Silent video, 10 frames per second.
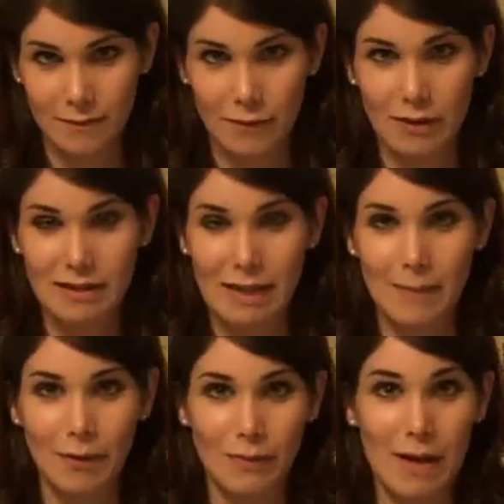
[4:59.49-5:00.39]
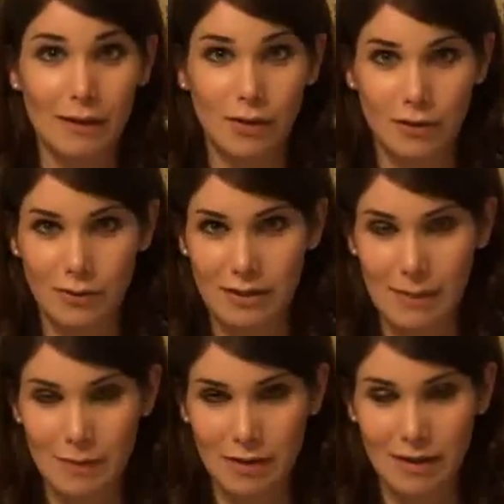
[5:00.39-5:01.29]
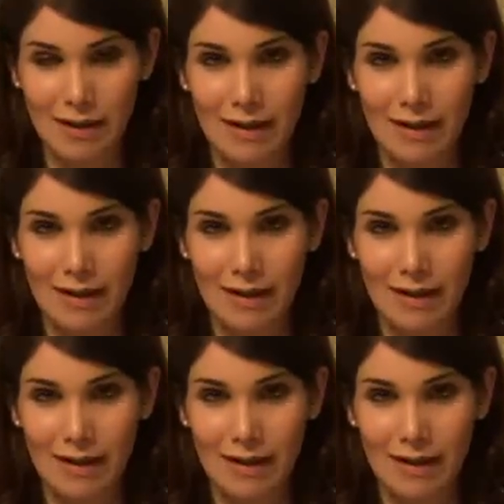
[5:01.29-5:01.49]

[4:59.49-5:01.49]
For example, about contraception,